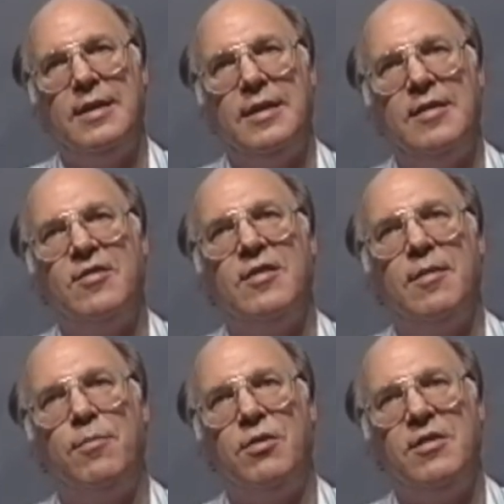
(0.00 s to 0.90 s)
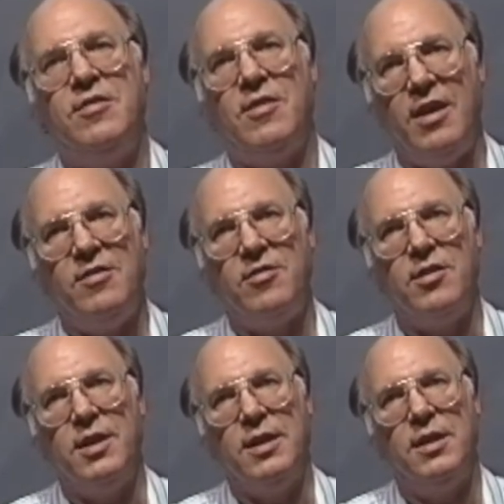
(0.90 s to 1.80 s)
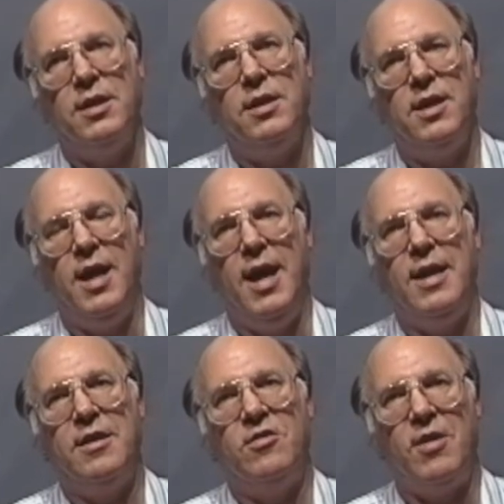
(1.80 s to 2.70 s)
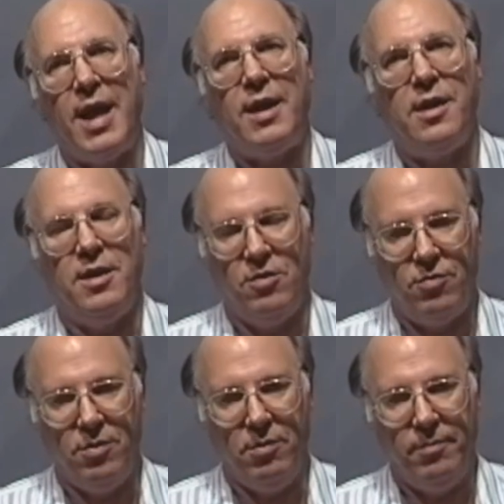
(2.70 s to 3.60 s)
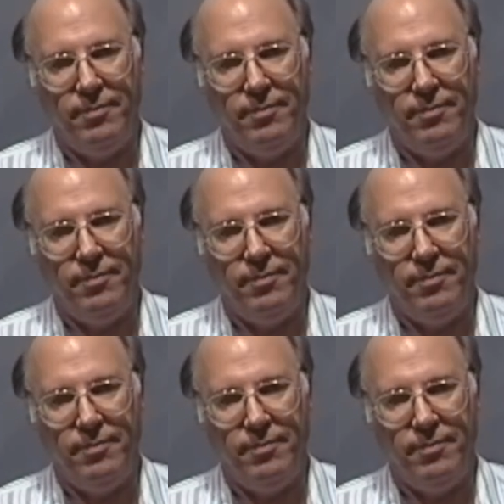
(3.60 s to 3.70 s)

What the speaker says: is precisely and exactly true.